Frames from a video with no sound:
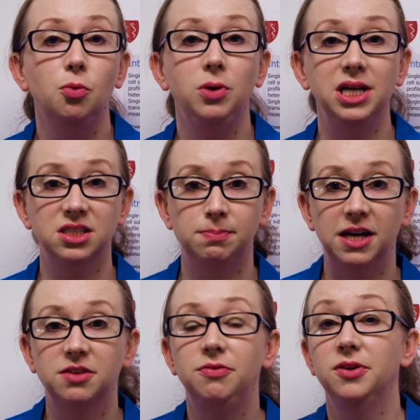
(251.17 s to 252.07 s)
we
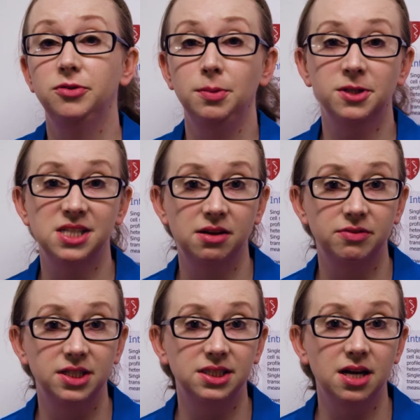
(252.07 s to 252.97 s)
expect fifty percent of
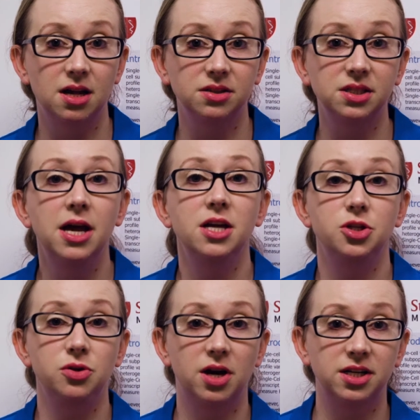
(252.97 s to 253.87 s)
the cells
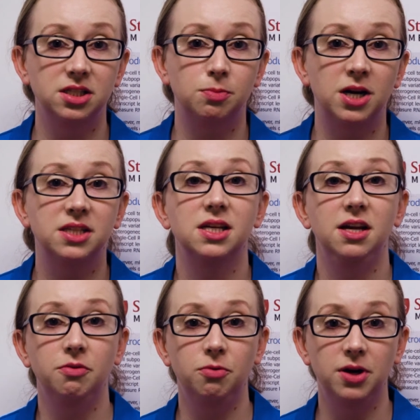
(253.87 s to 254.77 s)
to not express H
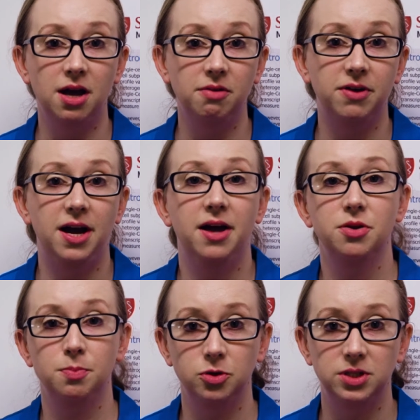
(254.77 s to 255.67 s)
I F one alpha at
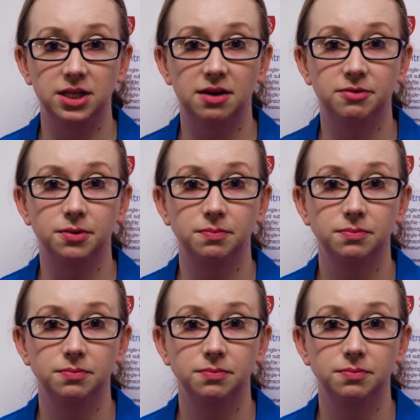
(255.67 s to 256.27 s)
the protein level.